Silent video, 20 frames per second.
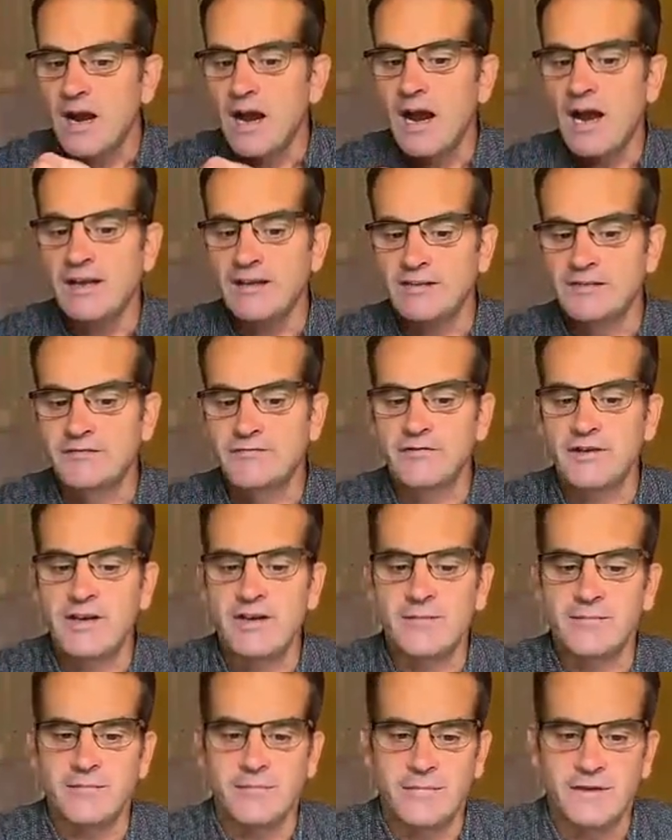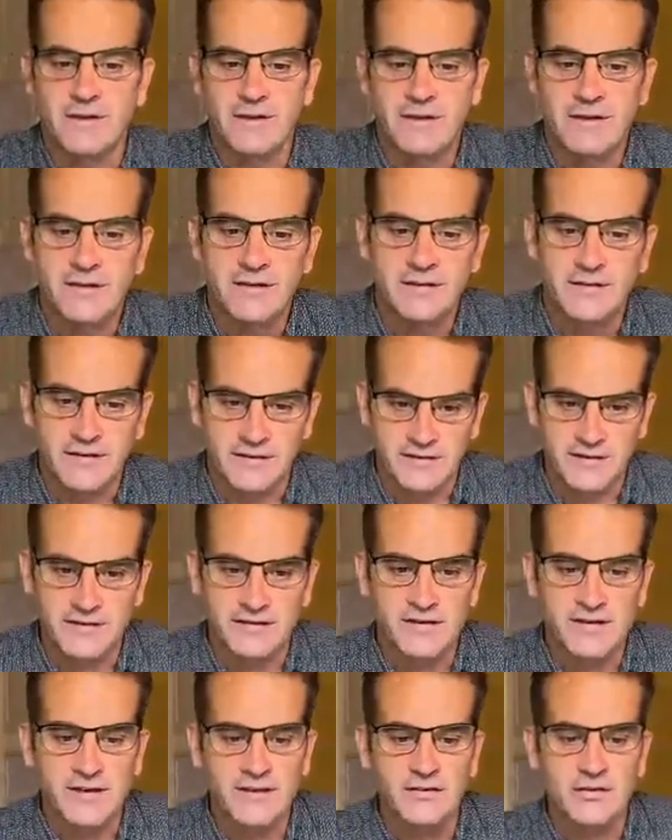ice cream does he
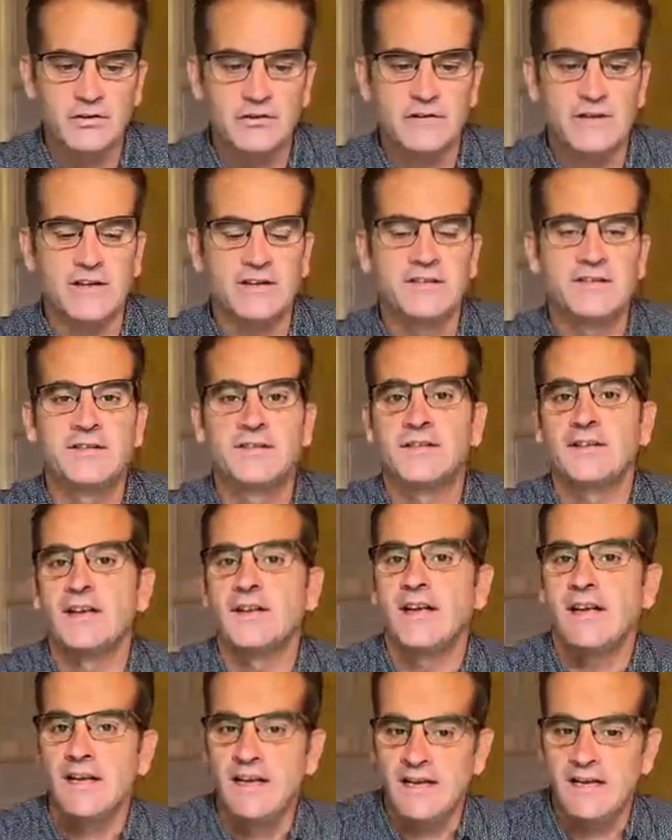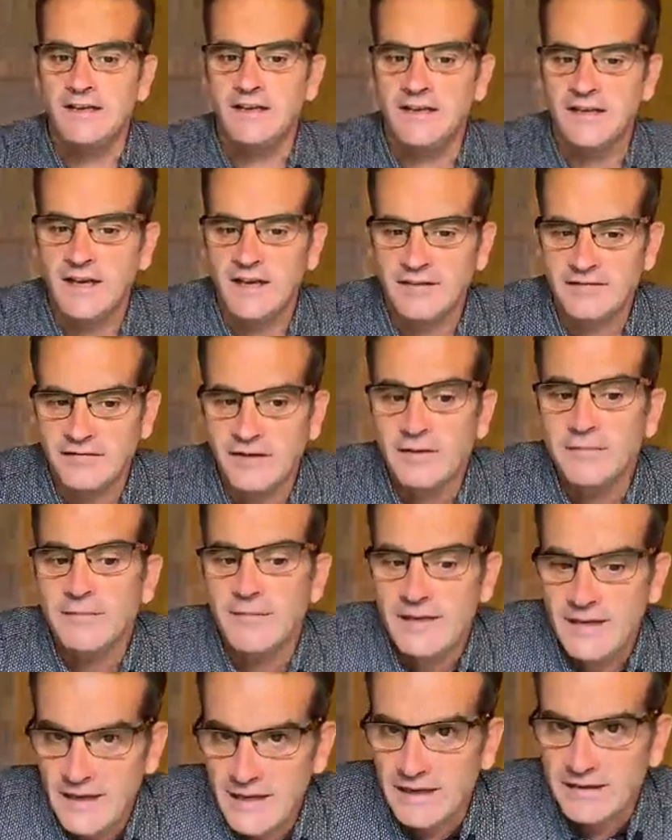see tourists eating ice cream.
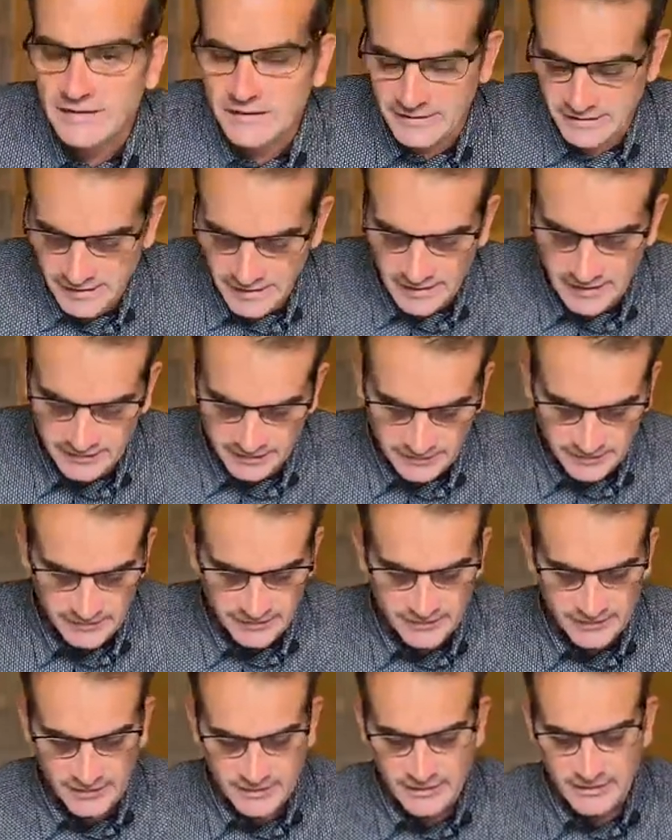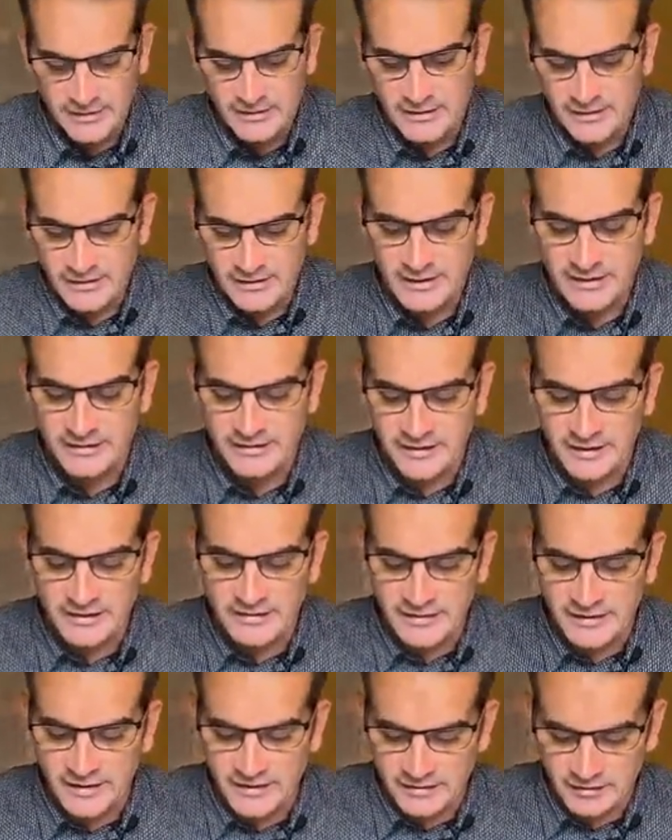Yes, yes, yes. He
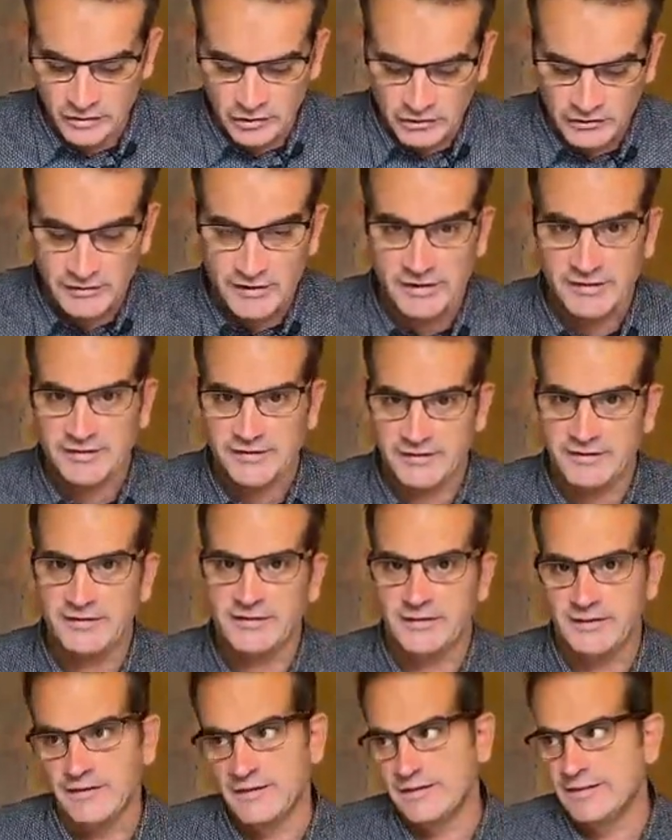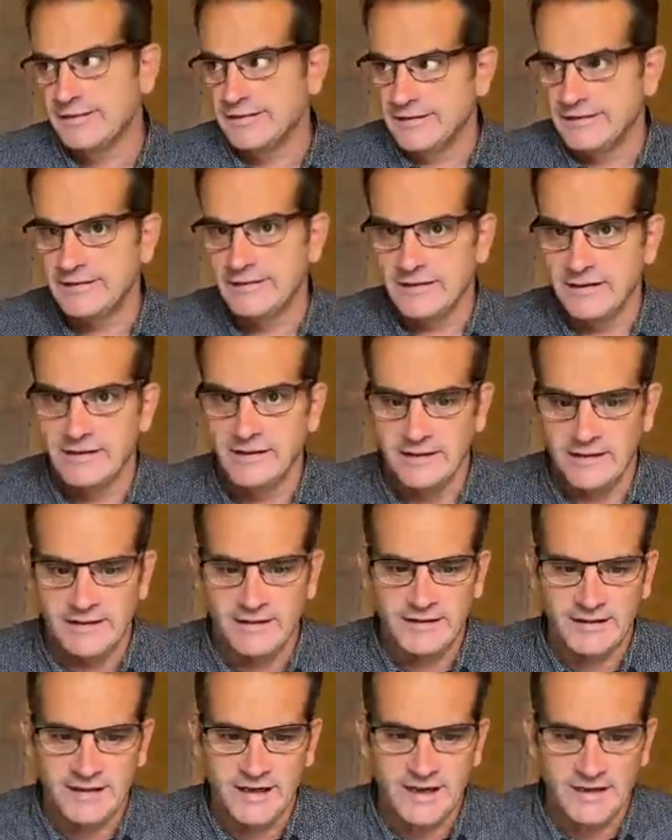sees tourists uh,
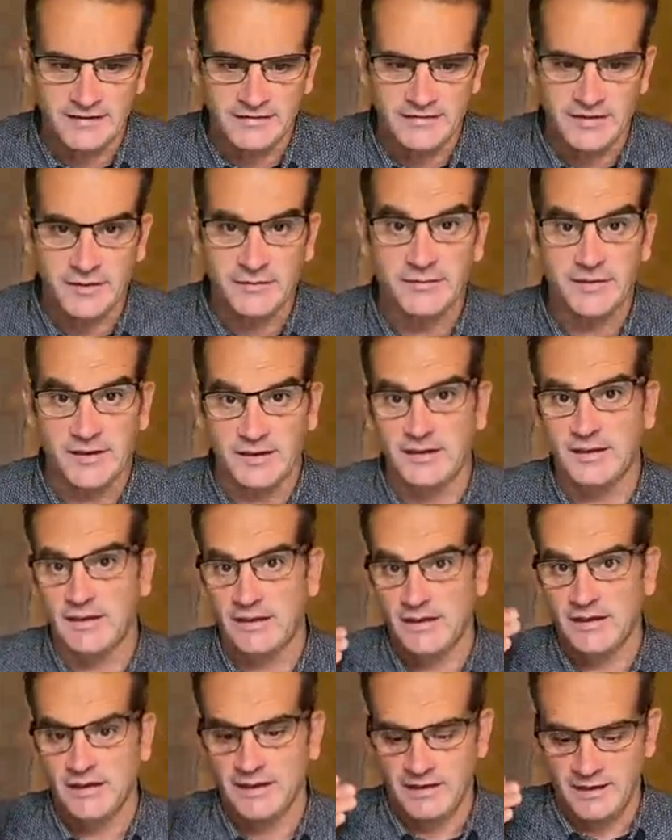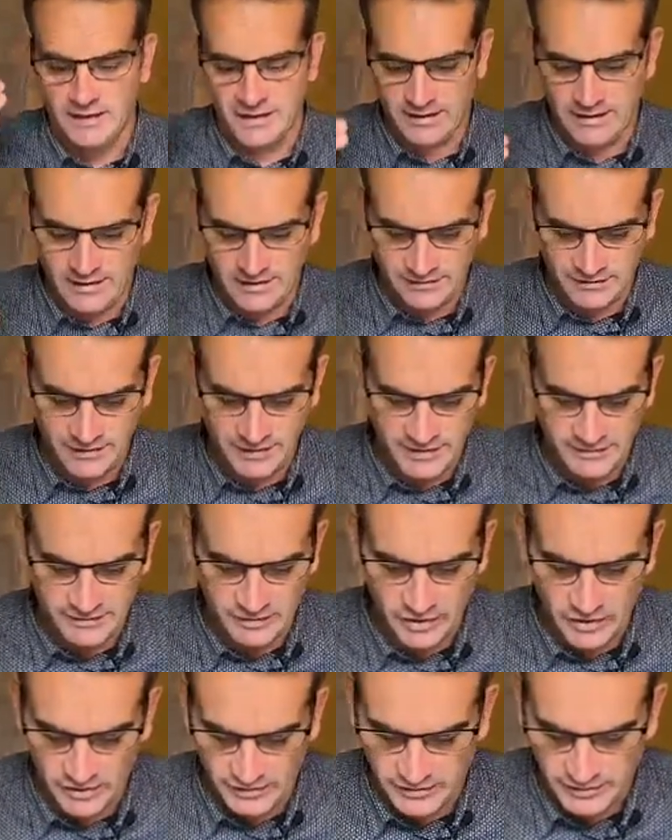eating ice creams, and and he's he's
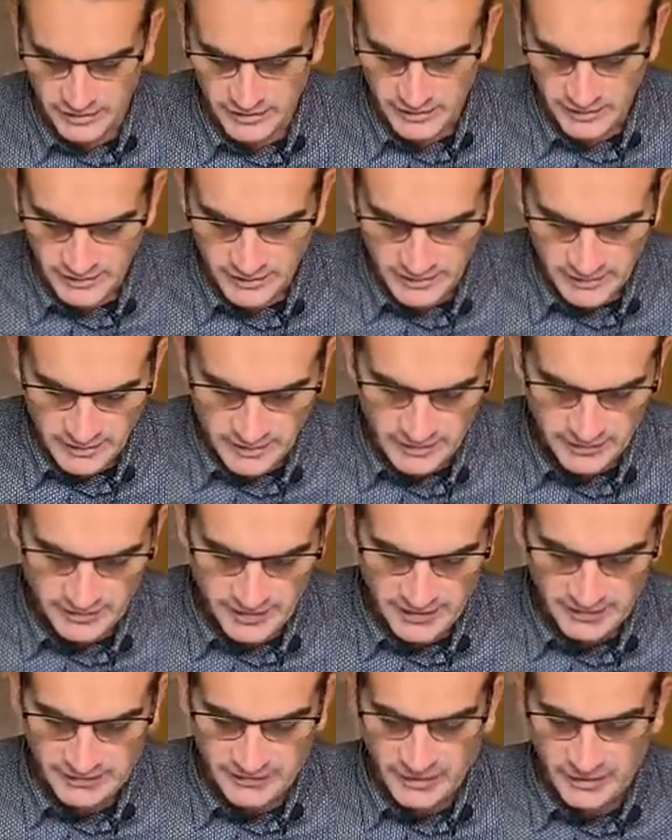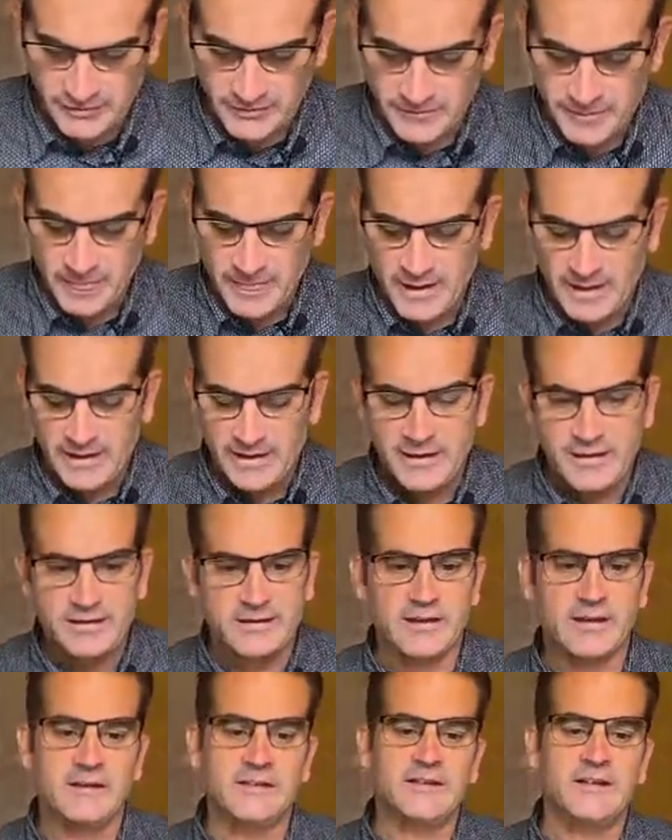hot. Okay, so
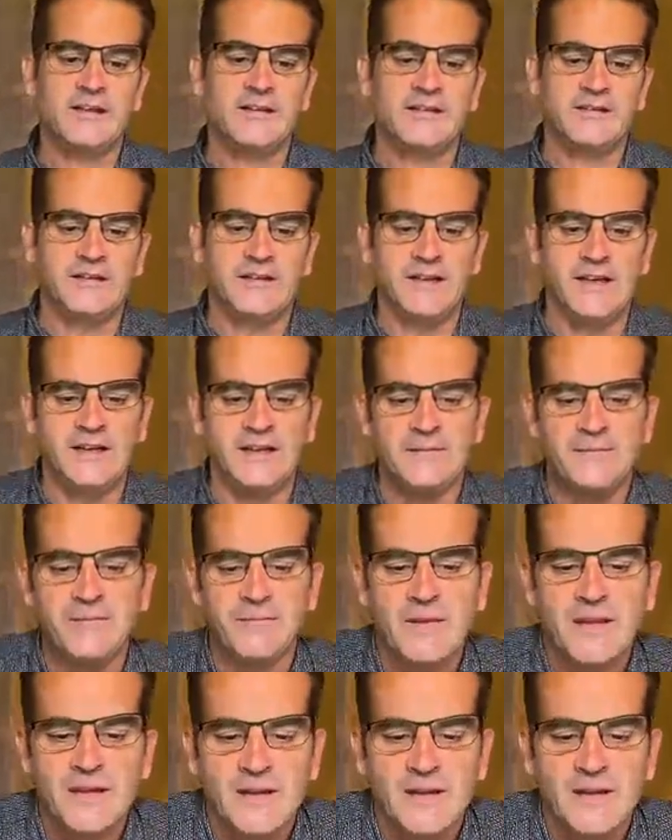does he see?